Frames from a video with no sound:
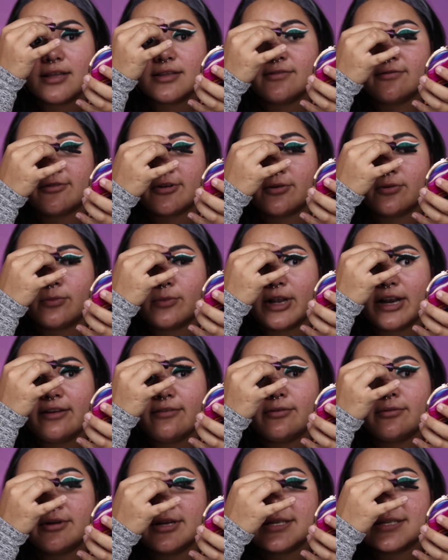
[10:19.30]
for
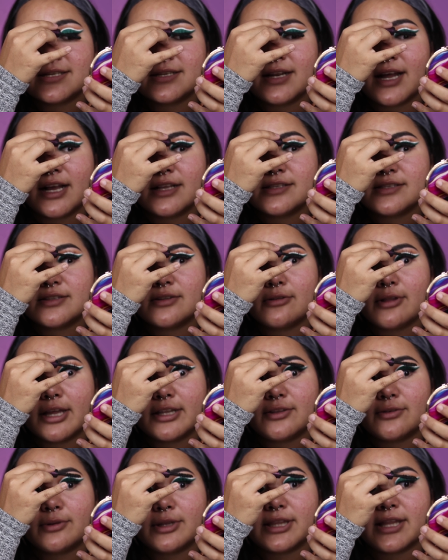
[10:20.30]
whatever reason, I just don't
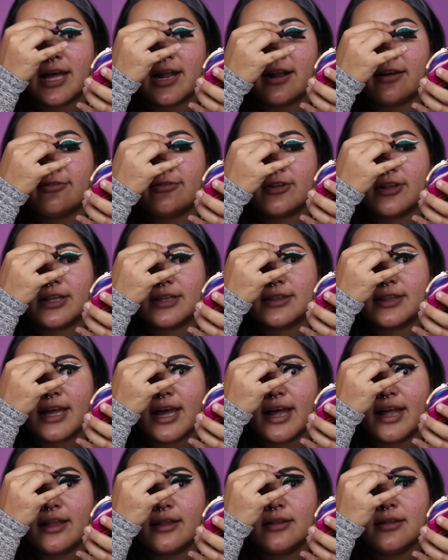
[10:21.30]
like doing that. I feel like
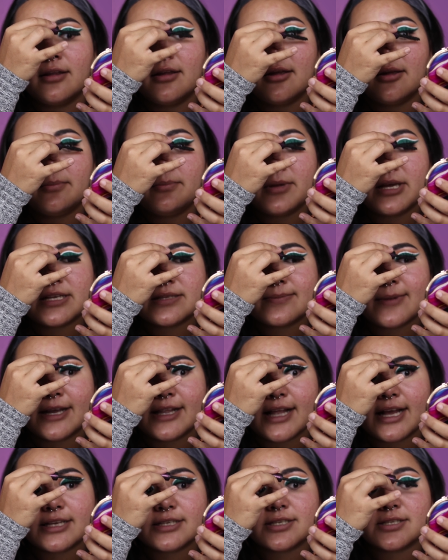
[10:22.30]
that makes my
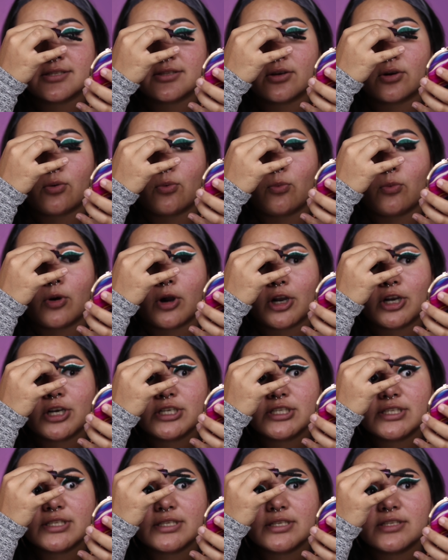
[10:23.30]
lashes look
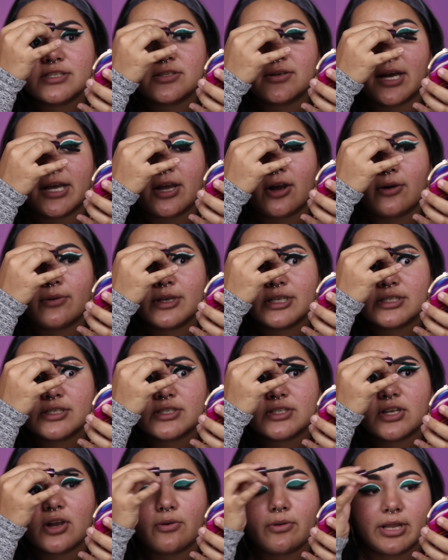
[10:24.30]
worse, so I always
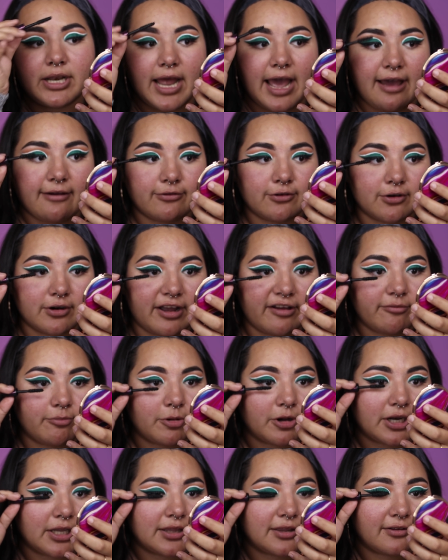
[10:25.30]
just go in after I've
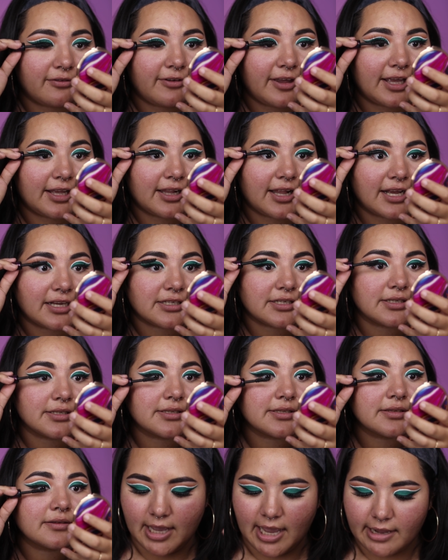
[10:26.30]
put in the fake
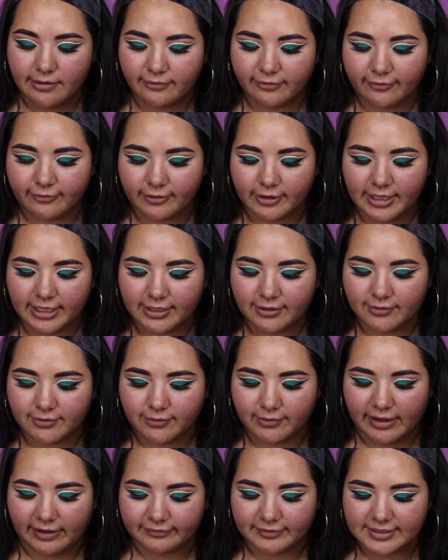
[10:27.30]
lashes. And if you feel like you
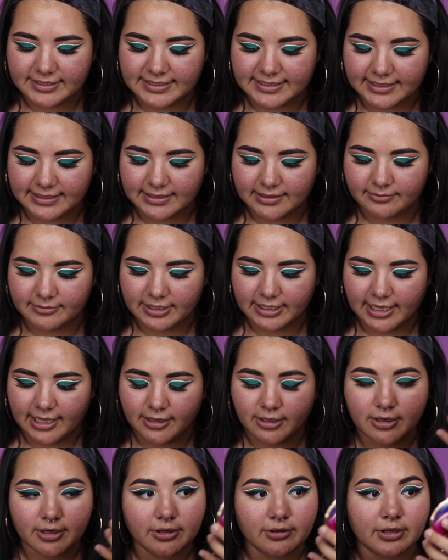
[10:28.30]
do have to stick them
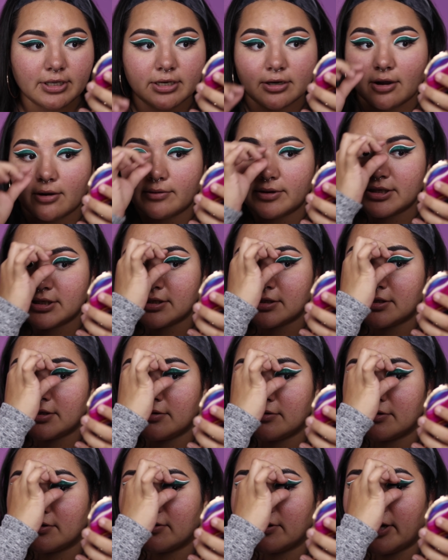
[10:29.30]
together, you can always just
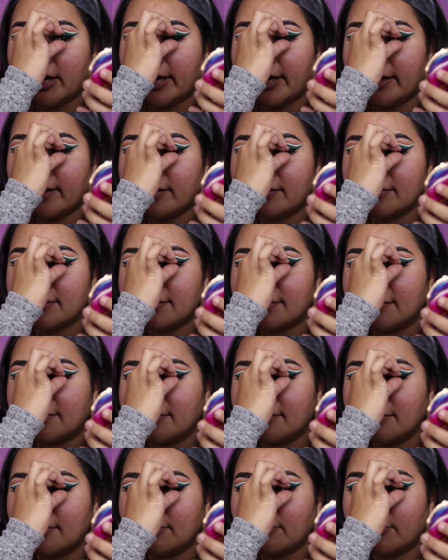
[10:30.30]
use your hand,
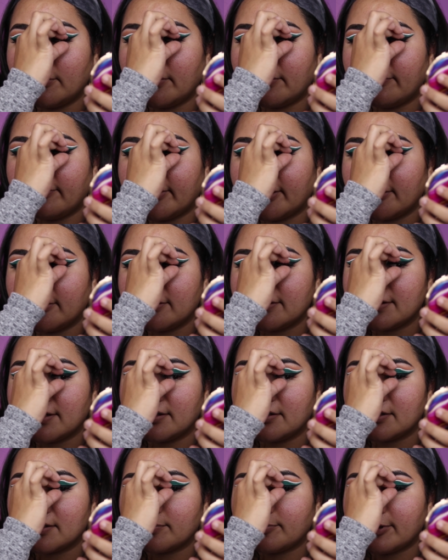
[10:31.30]
well, your fingers,
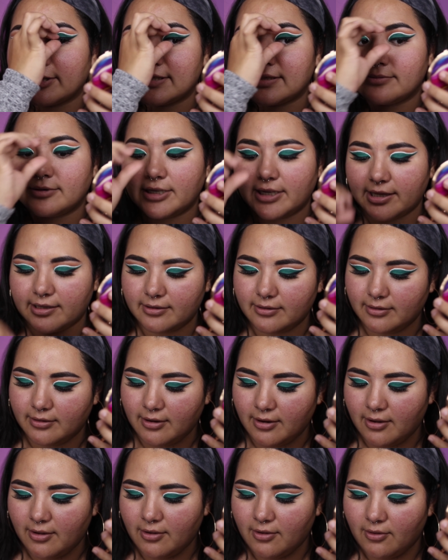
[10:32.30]
and just press them together.
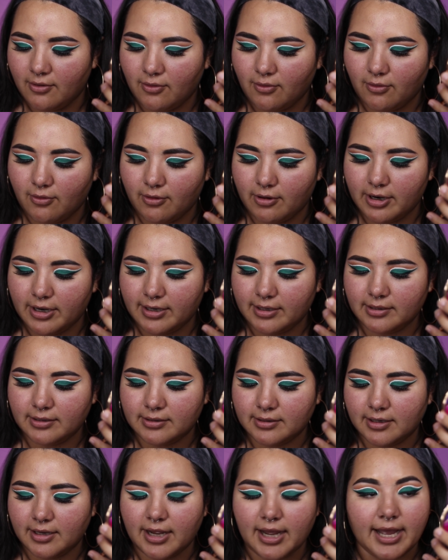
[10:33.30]
Or
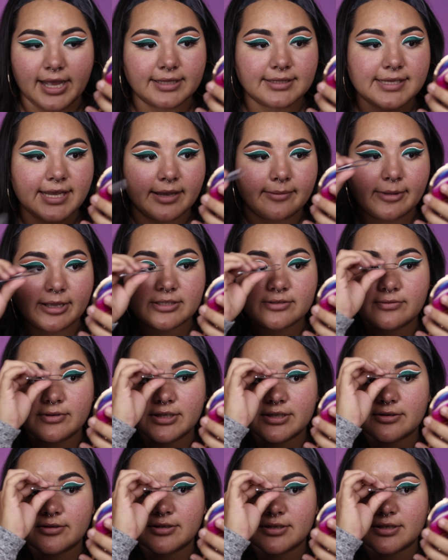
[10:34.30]
I take my
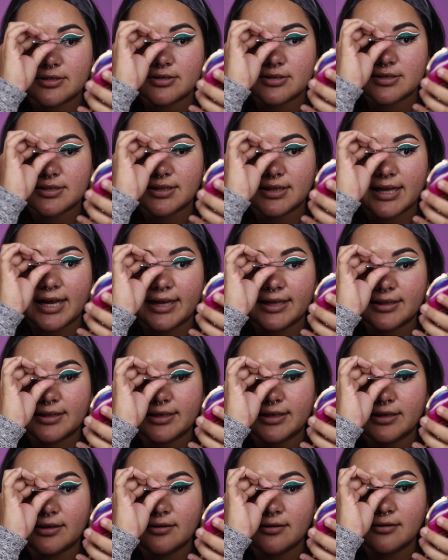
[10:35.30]
tweezers and just
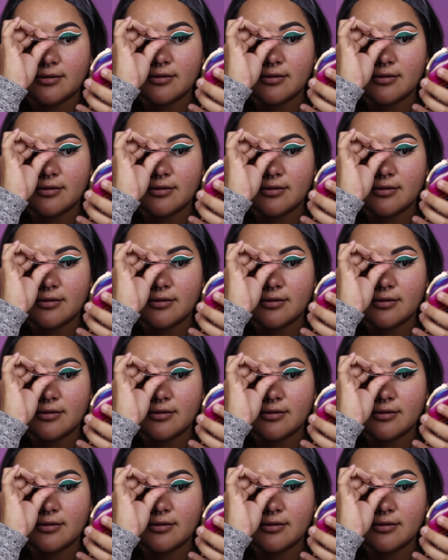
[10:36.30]
lightly